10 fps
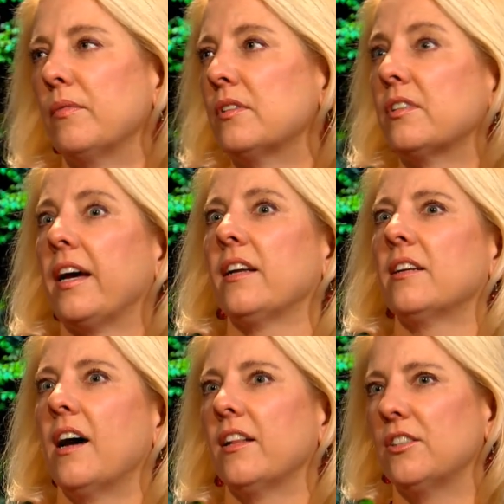
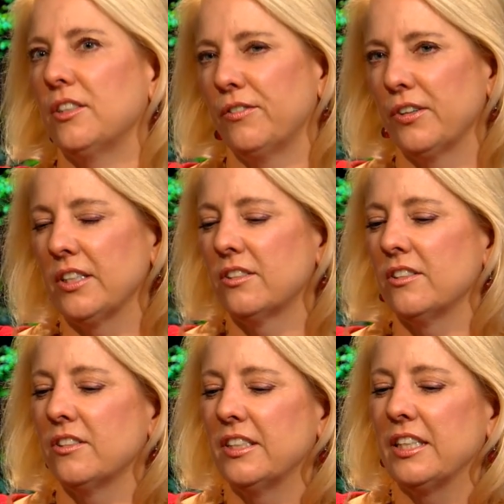Scientology, for
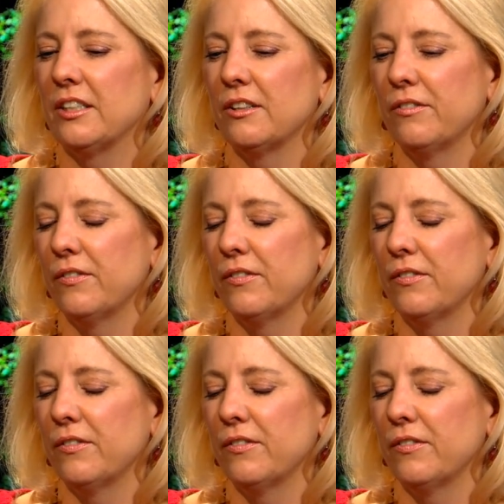instance, here,